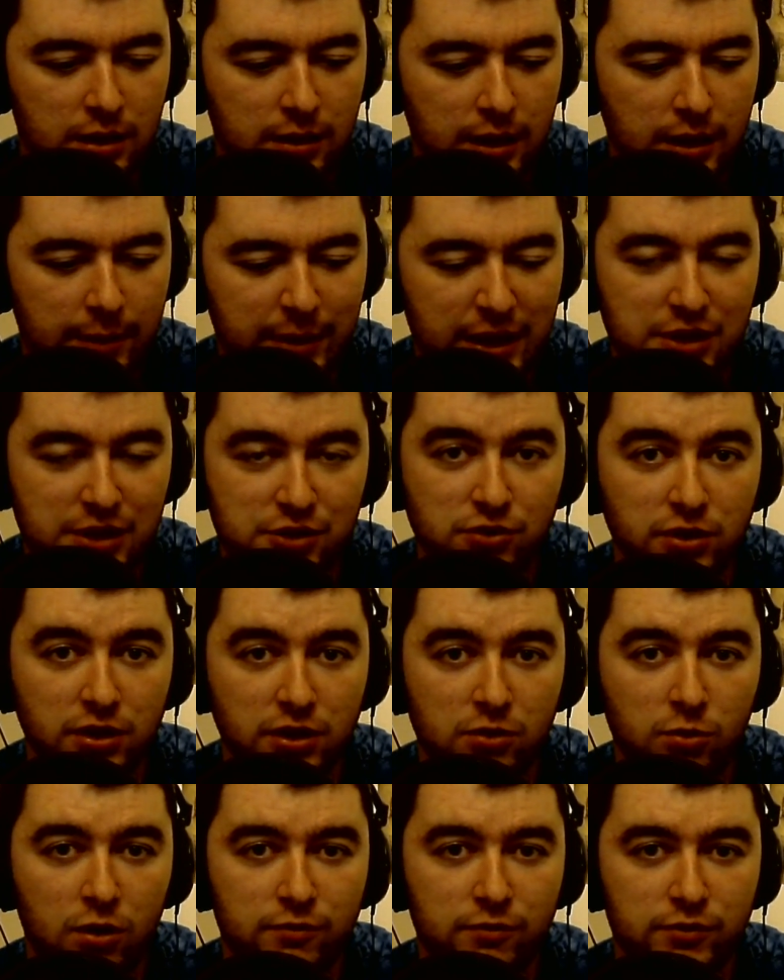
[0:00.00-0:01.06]
Make sure you
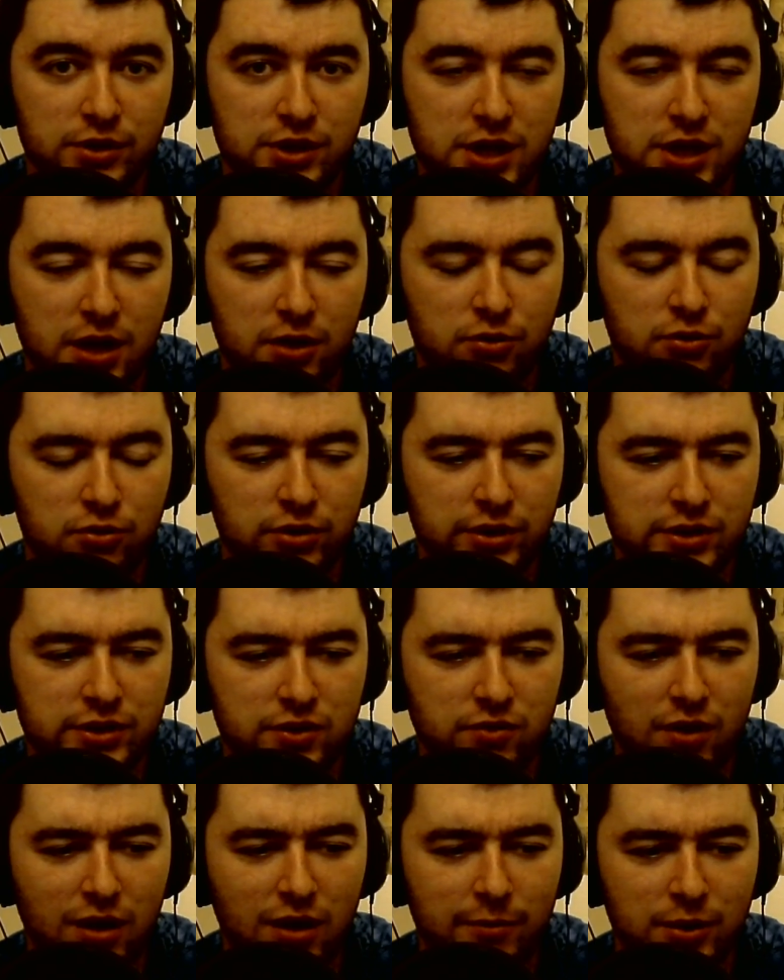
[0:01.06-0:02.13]
go over and check her
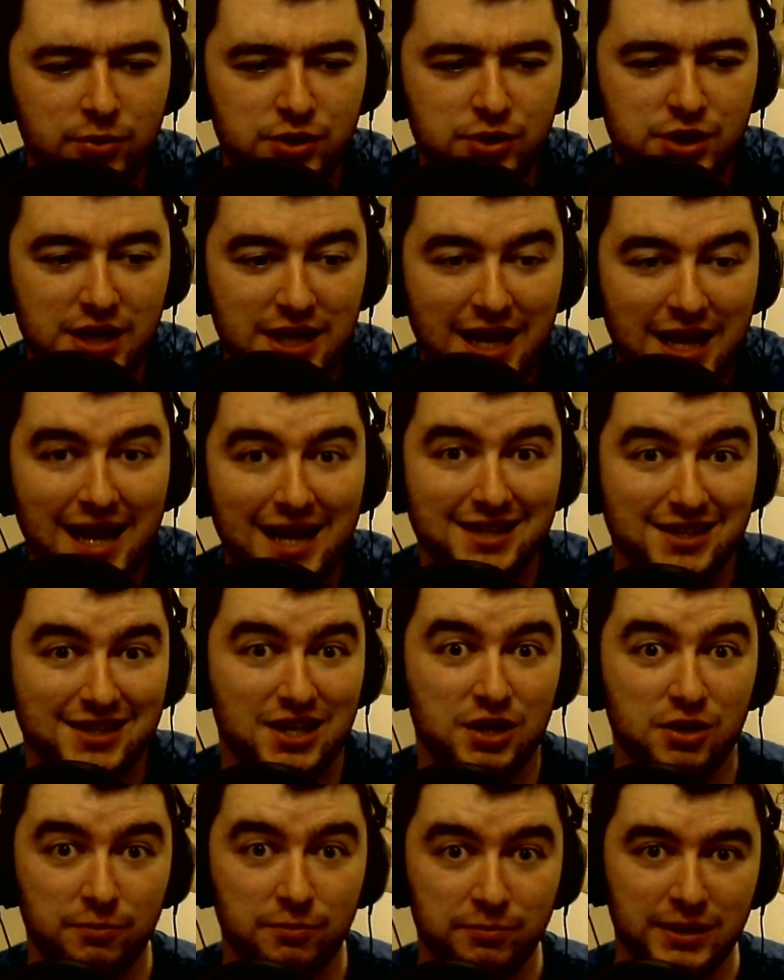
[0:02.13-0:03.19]
Instagram out. She has a
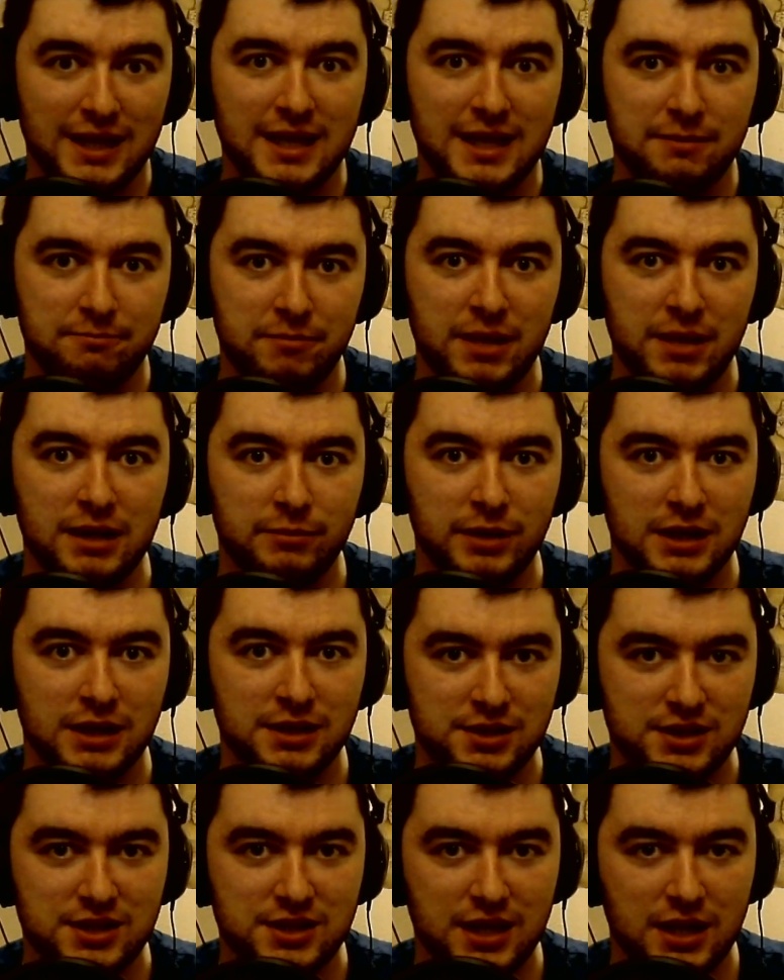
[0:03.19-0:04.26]
complete
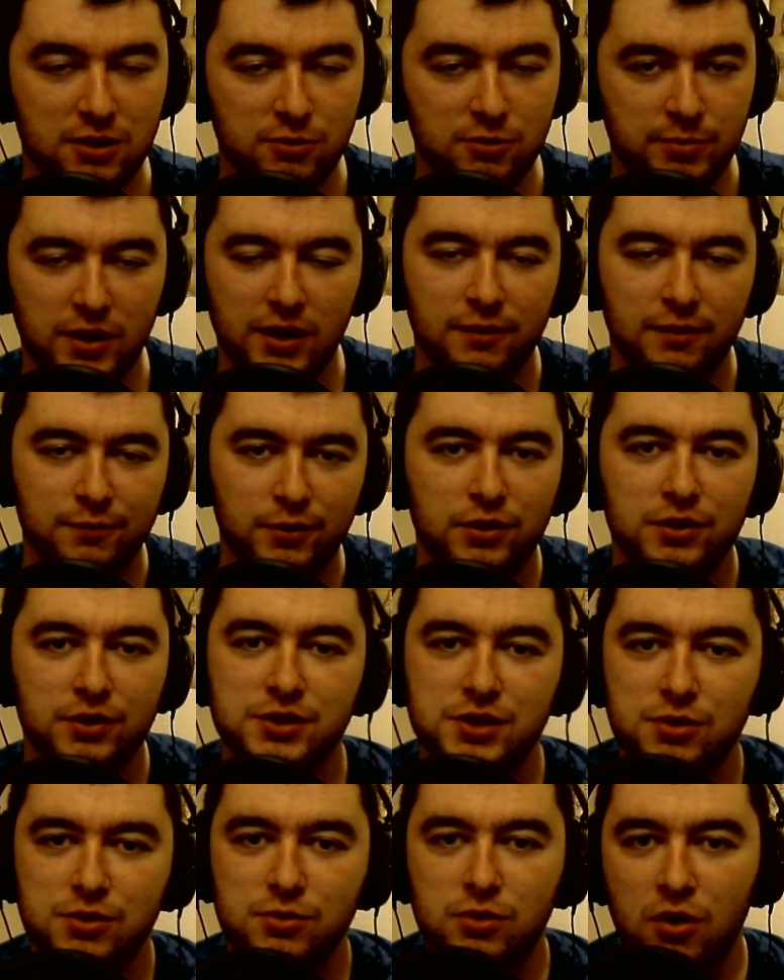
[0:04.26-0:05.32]
minimalist setup here for her
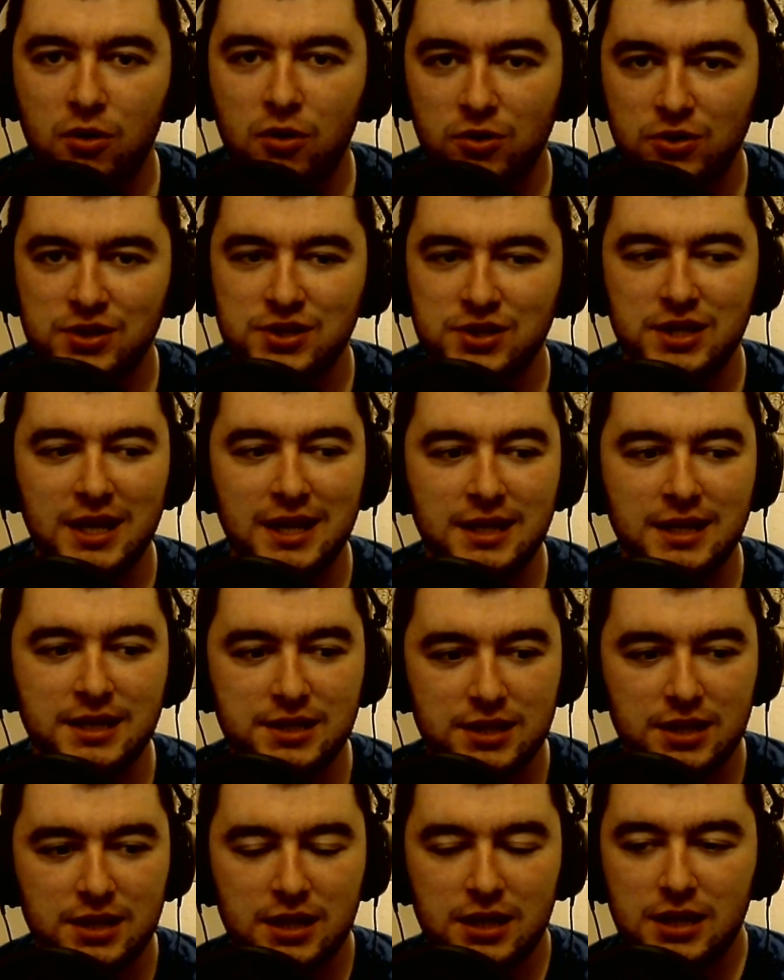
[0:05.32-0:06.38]
two corn snakes.